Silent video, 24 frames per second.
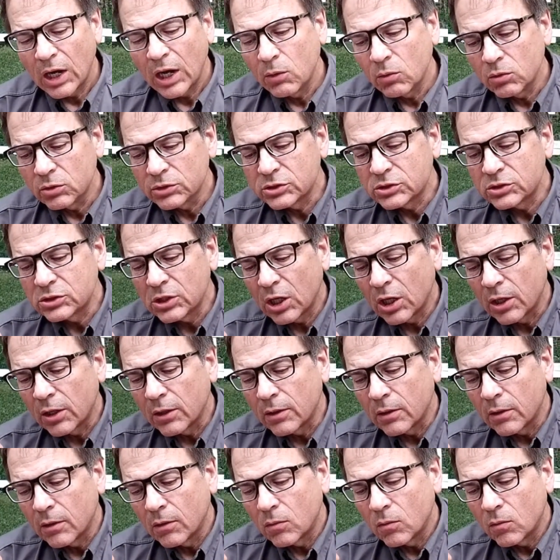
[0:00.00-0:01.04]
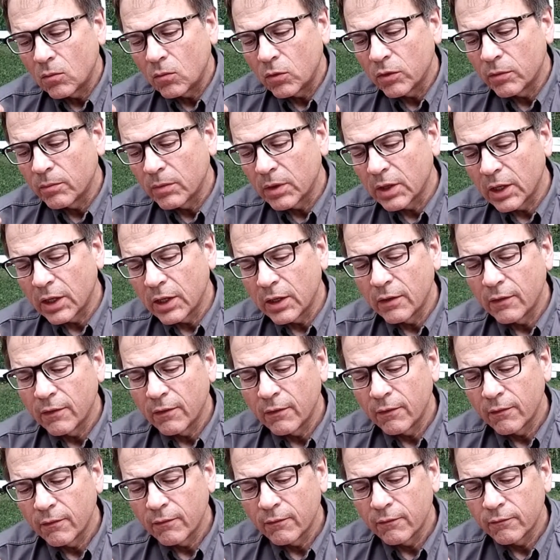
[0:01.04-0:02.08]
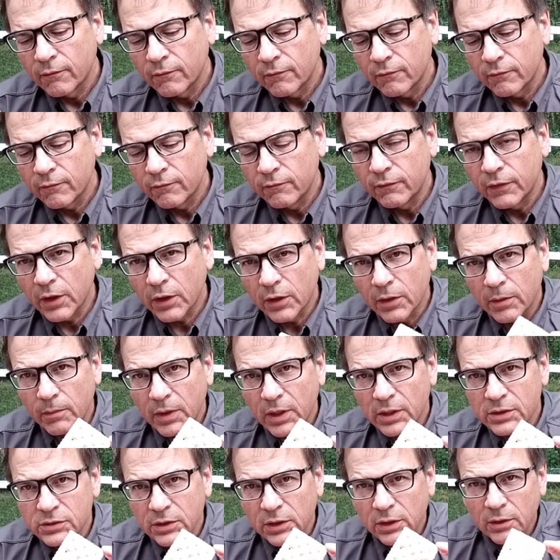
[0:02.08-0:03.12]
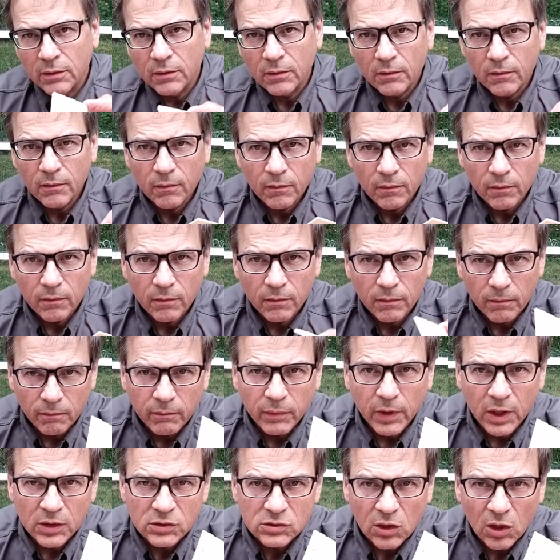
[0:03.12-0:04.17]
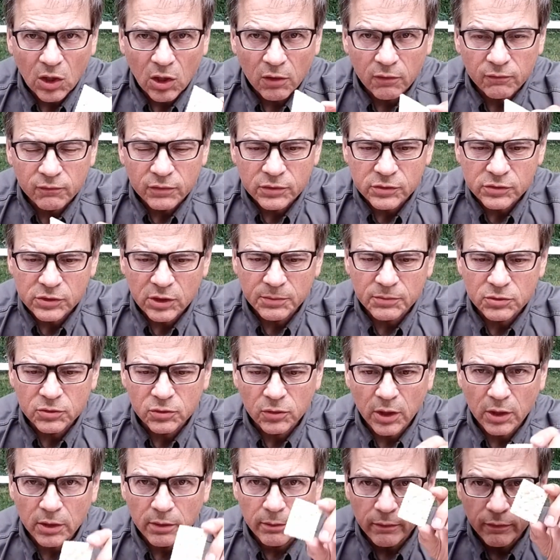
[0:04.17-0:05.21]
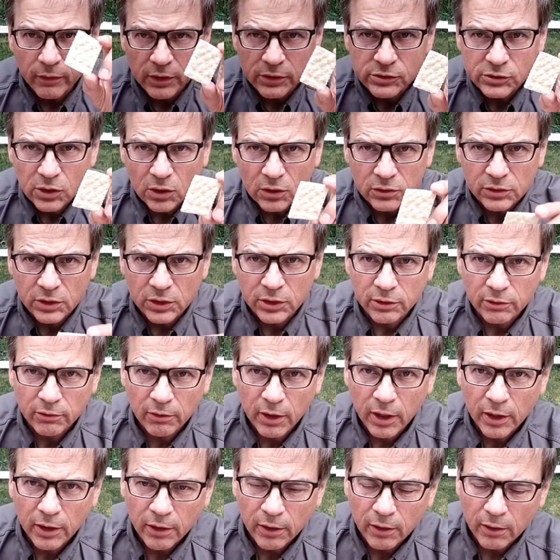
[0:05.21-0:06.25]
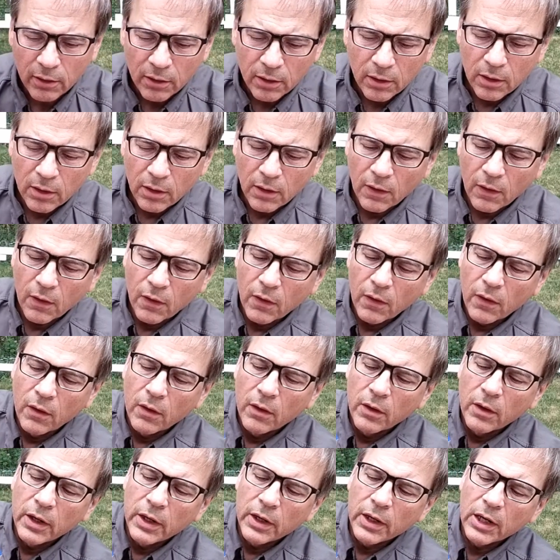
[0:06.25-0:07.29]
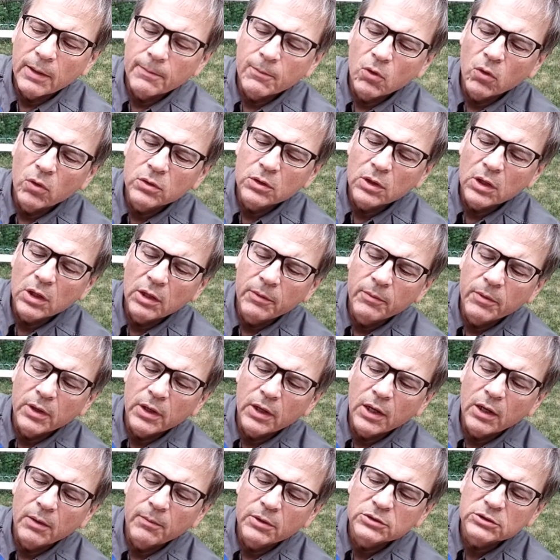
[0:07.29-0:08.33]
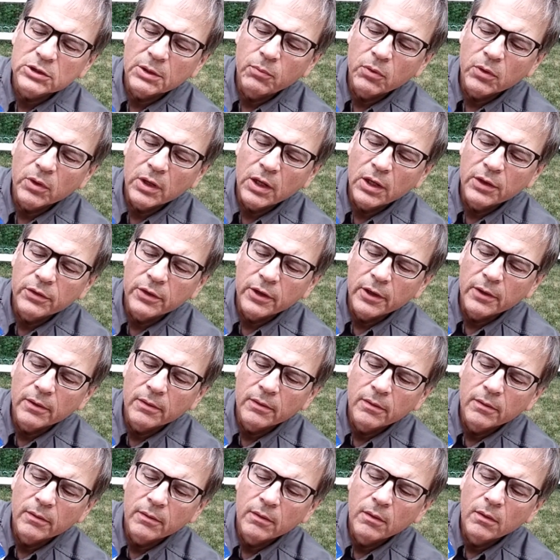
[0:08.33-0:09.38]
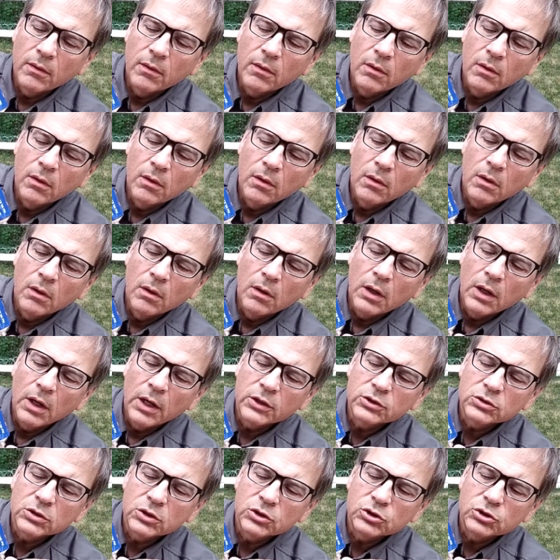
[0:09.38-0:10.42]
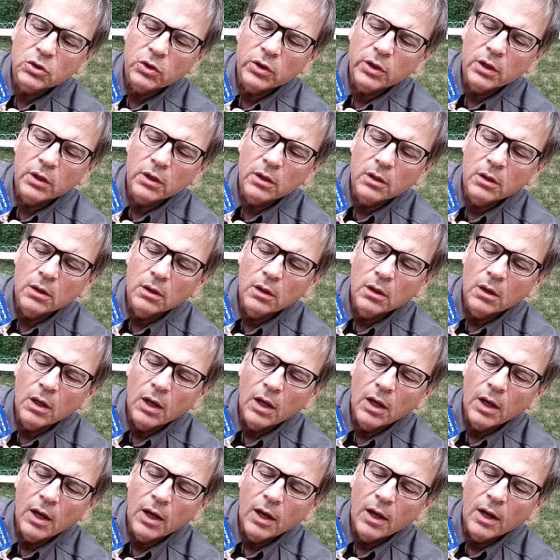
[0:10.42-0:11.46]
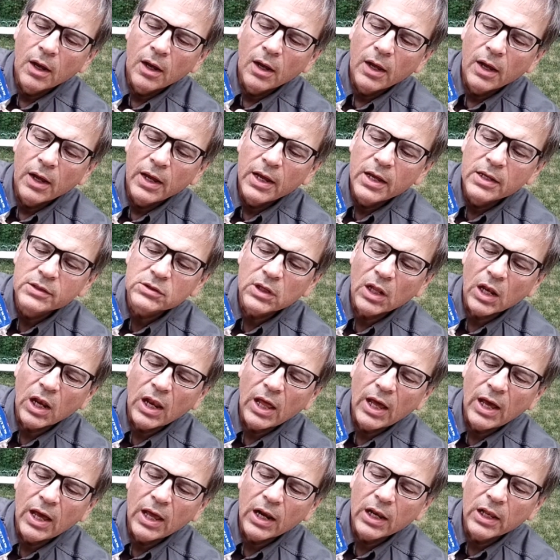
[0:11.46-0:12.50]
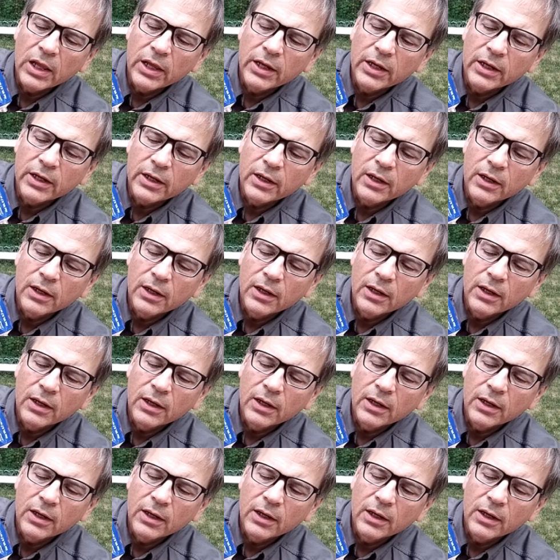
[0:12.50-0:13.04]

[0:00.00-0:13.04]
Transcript: I will start with my very basic, best loved substrate, the saltine cracker. And I'm going to limit how much I put on there. Actually, I'll show you. It's a lot like